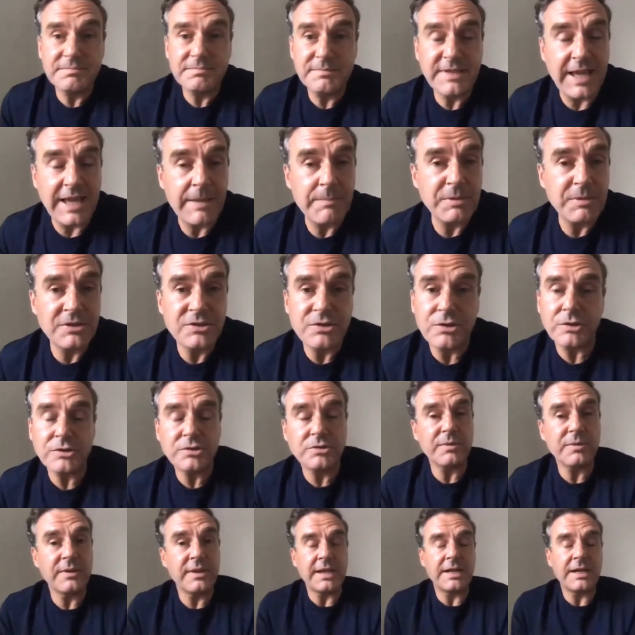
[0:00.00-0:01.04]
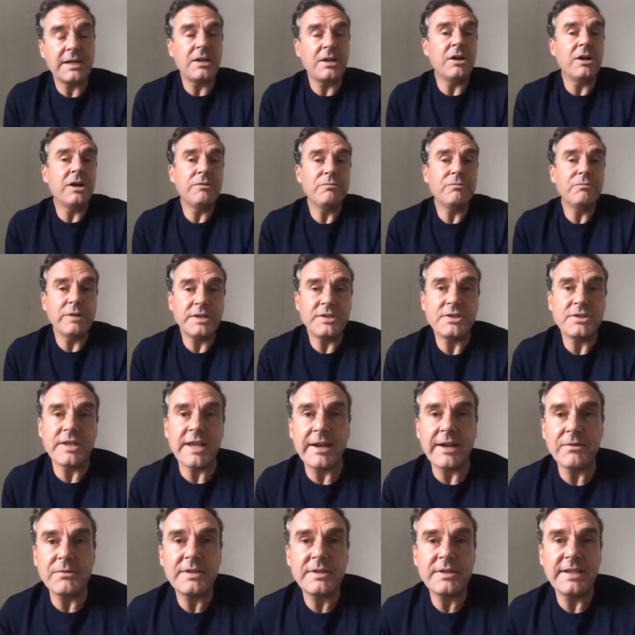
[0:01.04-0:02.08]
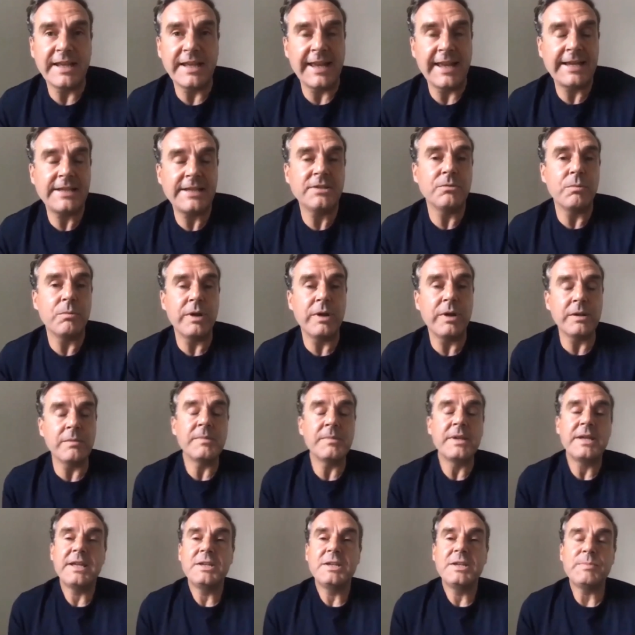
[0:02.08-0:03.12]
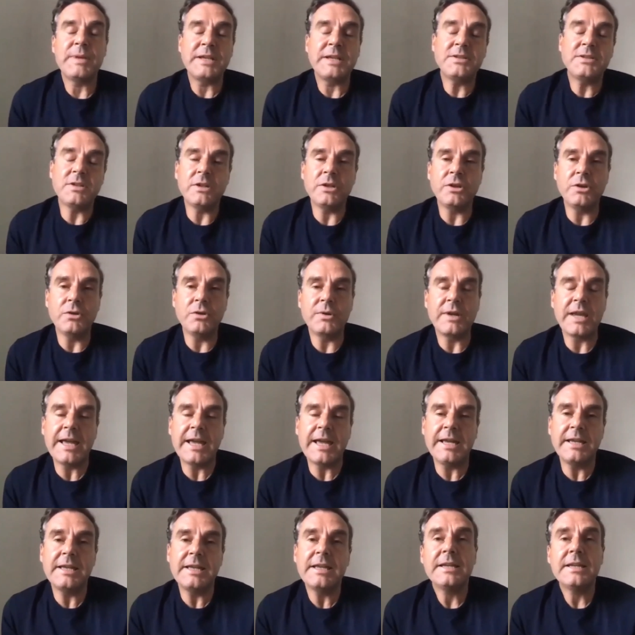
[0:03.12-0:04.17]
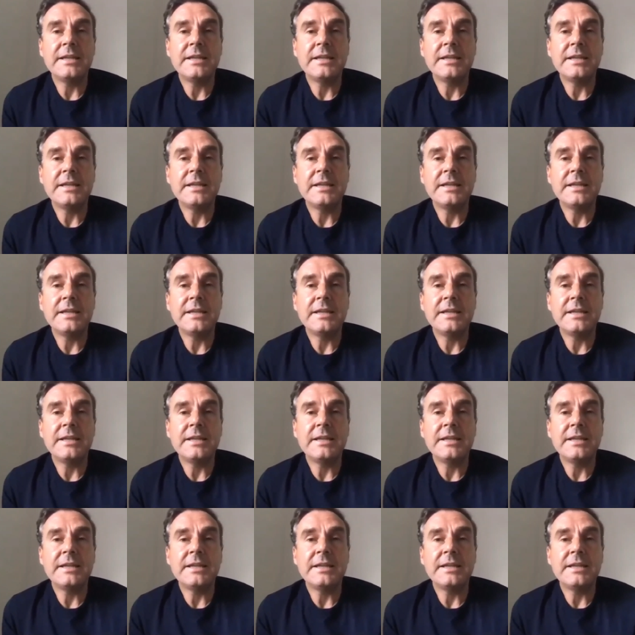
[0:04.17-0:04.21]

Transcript: kept in touch with that guy, reached out, connected with him, based in the UK.